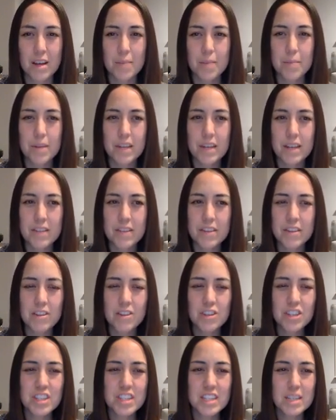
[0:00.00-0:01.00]
But even though
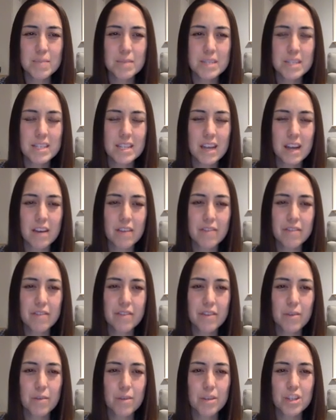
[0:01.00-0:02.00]
she seems tough,
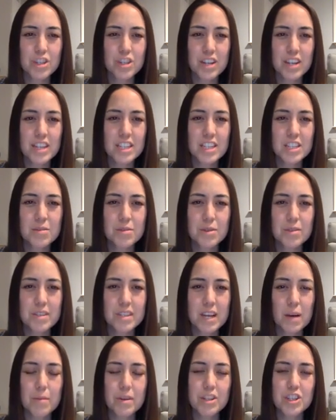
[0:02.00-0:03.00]
what shines through
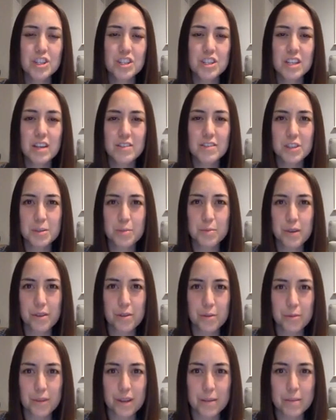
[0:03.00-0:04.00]
is how much she loves her
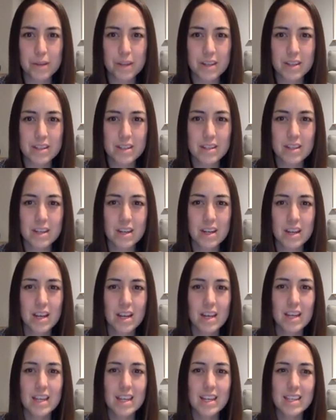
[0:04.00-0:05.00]
brother Raymond.
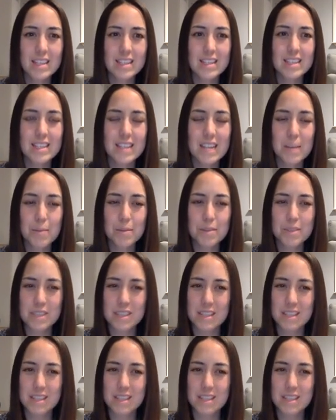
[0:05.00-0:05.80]
He is disabled in